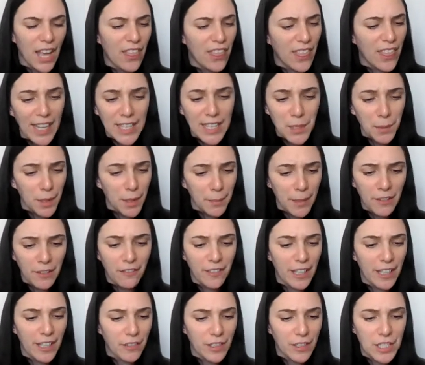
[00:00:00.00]
"That's one of my
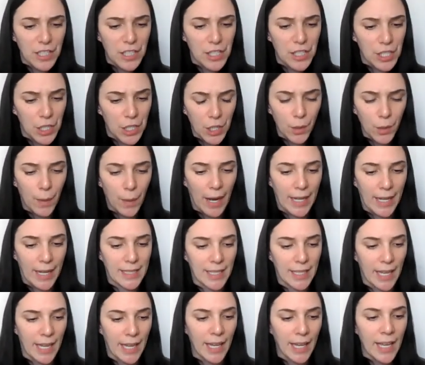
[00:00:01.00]
favorites too," I
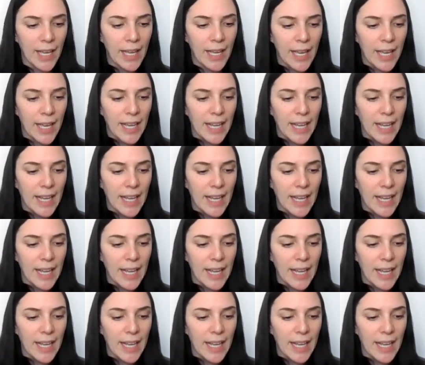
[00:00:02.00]
say.